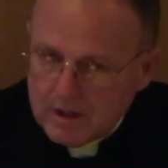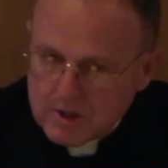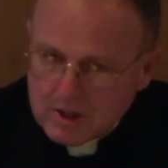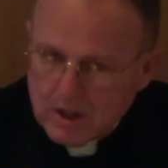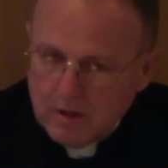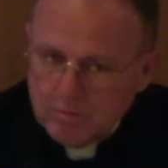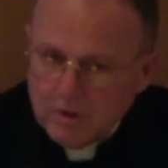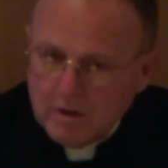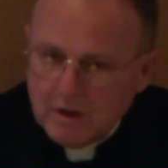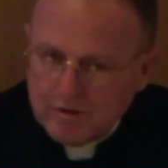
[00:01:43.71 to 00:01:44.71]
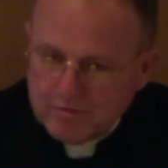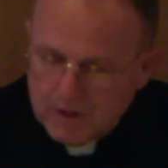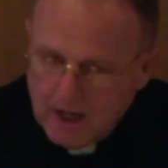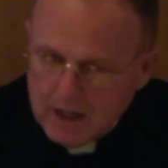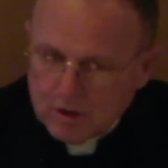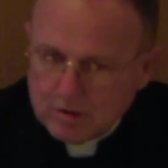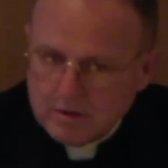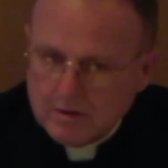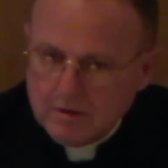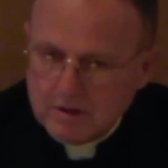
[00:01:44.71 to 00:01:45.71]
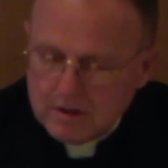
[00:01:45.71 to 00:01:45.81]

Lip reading: ensemble of doctrines,